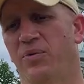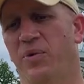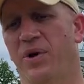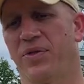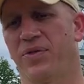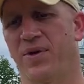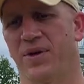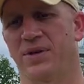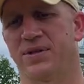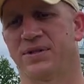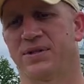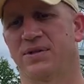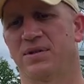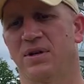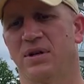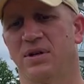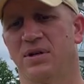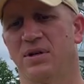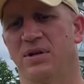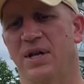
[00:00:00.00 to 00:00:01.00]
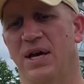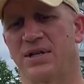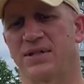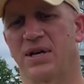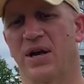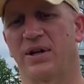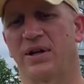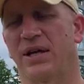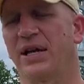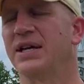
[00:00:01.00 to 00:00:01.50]
with us
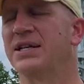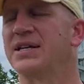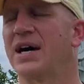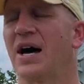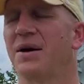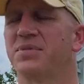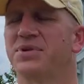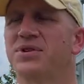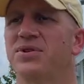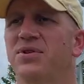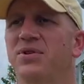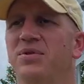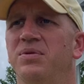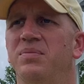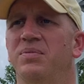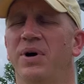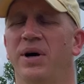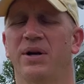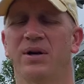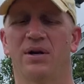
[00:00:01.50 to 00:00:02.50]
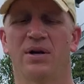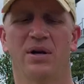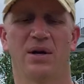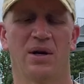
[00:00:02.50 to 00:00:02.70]
necessarily anytime soon, but